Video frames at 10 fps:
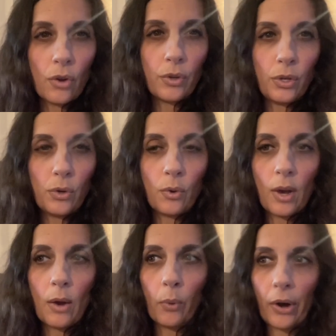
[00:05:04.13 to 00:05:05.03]
you
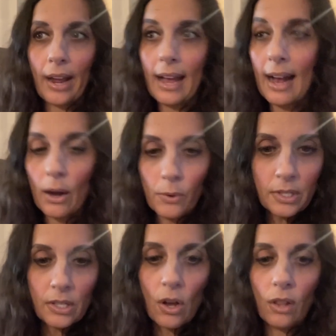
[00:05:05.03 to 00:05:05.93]
where I
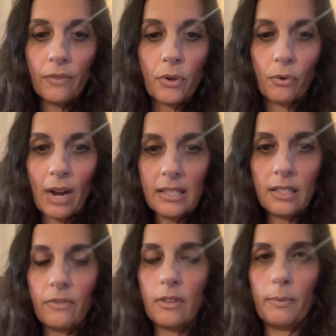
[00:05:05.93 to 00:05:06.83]
house all of the rest
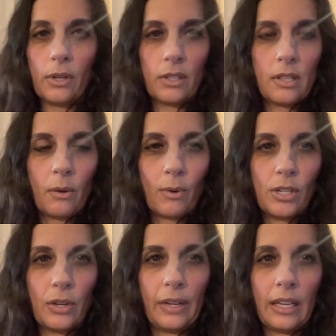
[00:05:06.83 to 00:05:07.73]
of the books that we're
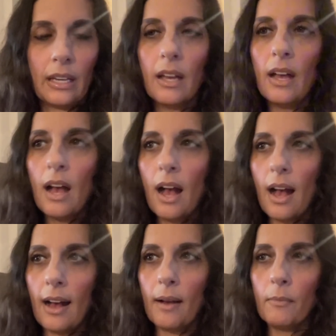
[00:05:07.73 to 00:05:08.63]
doing
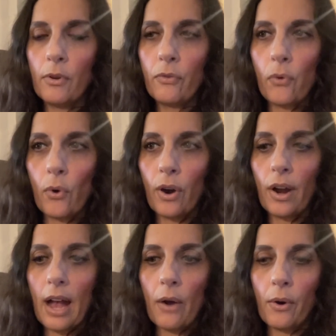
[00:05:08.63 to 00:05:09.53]
um, for
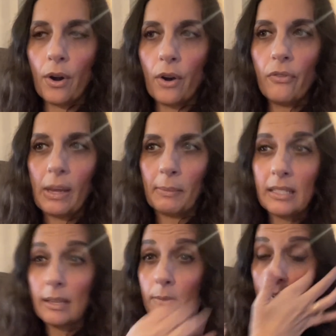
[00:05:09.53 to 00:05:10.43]
our family
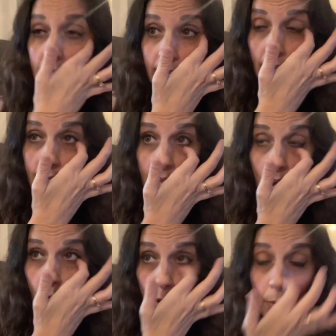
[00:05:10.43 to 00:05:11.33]
subjects, and then
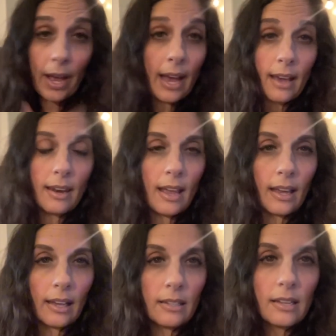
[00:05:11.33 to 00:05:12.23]
I'll go ahead
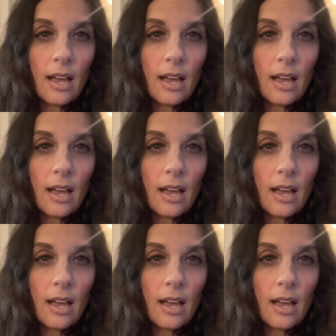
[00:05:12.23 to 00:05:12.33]
and